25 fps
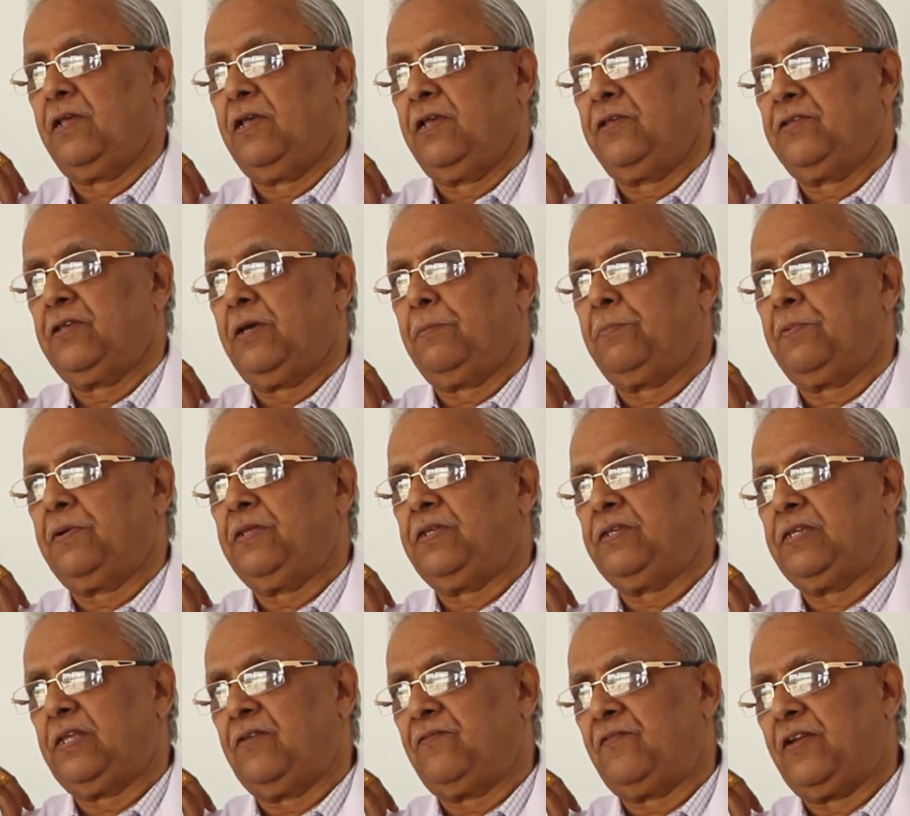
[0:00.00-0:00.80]
Suppose it
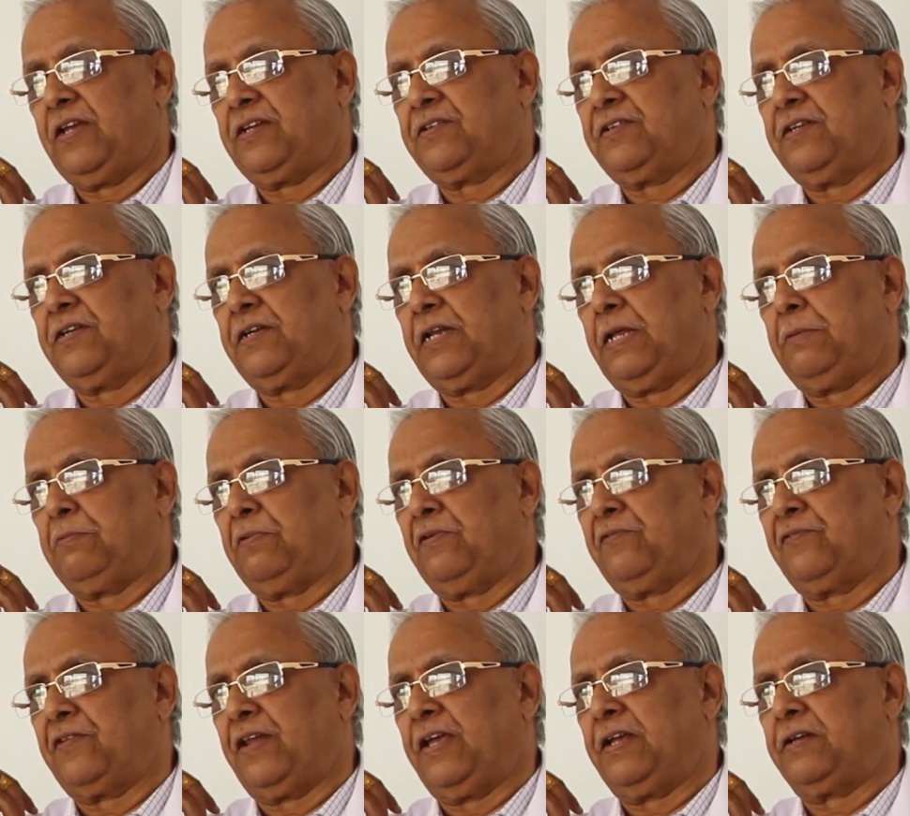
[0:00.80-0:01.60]
is a flexion type of
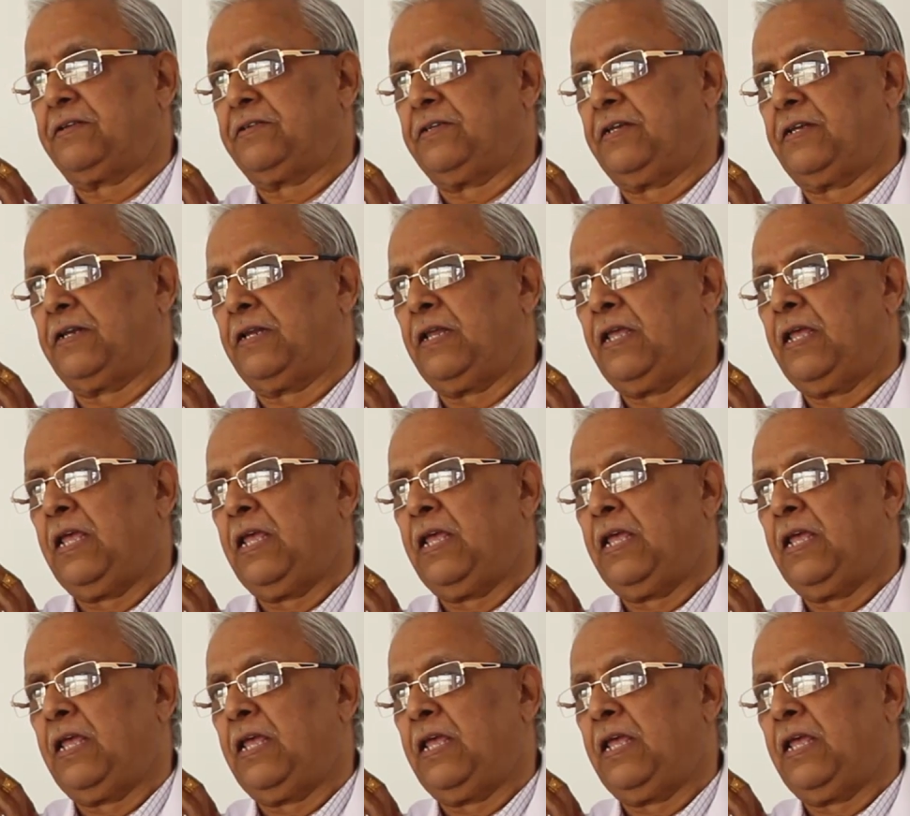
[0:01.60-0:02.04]
fracture,